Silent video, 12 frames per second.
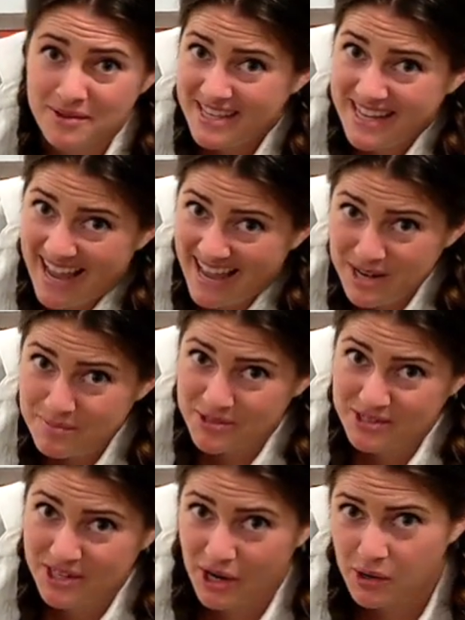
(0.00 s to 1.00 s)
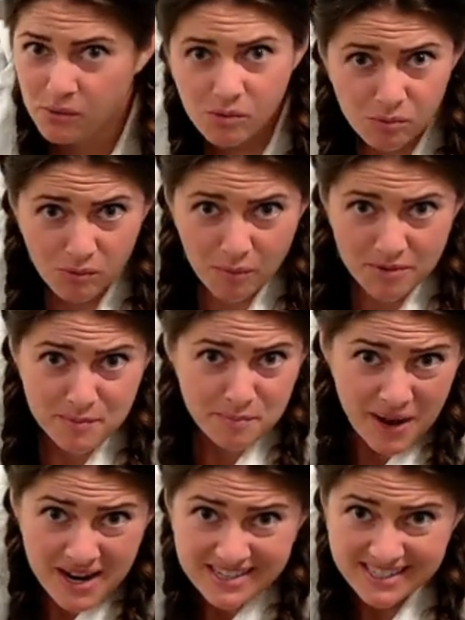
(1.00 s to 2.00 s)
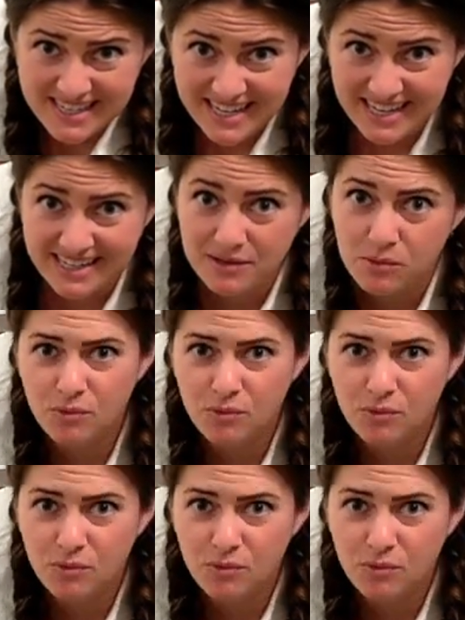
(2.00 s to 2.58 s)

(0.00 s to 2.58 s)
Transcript: would the animals go? What would the bugs eat?